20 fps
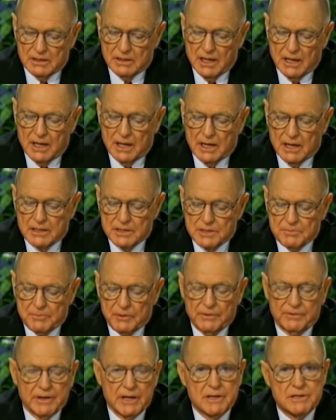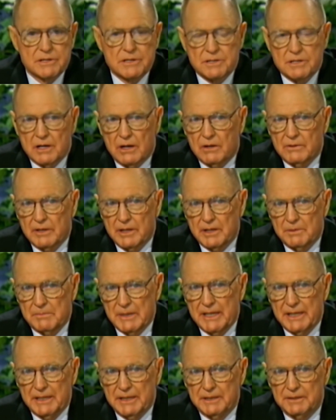God's provision's already
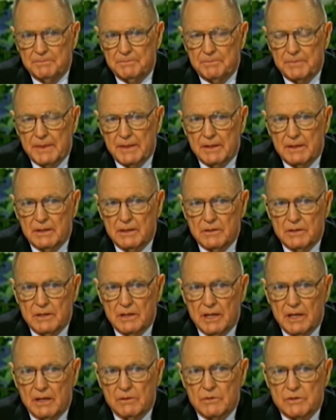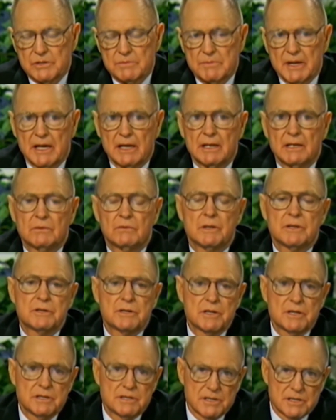made. It was made when
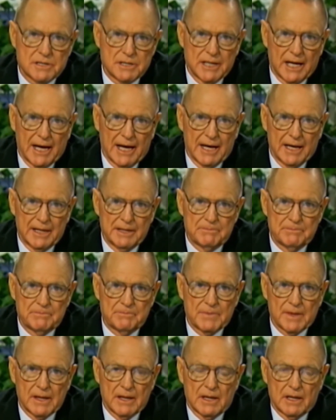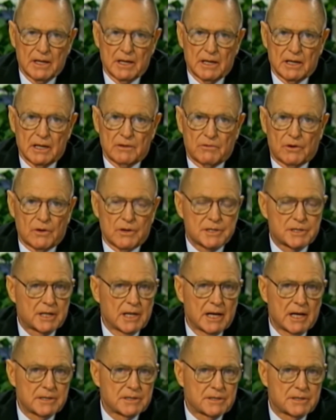Jesus died. As far as
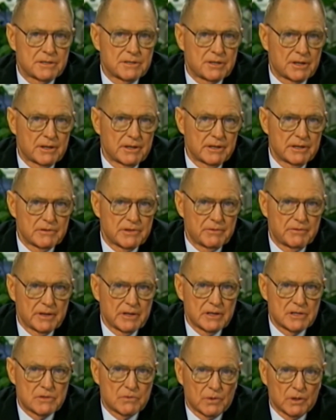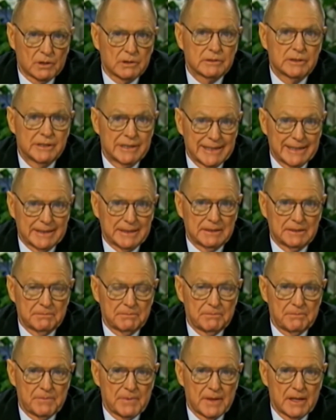God's concerned, it was a finished work then.
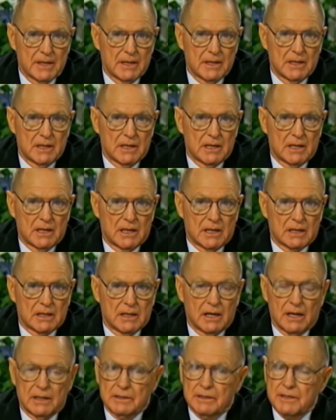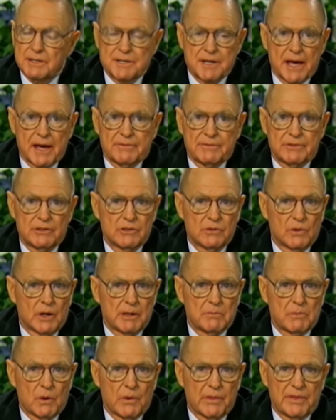God doesn't have to do
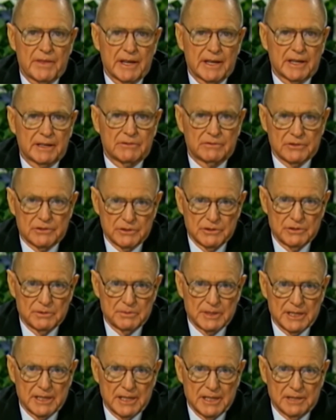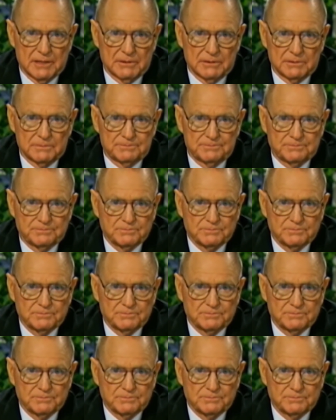one more thing for you to be healed.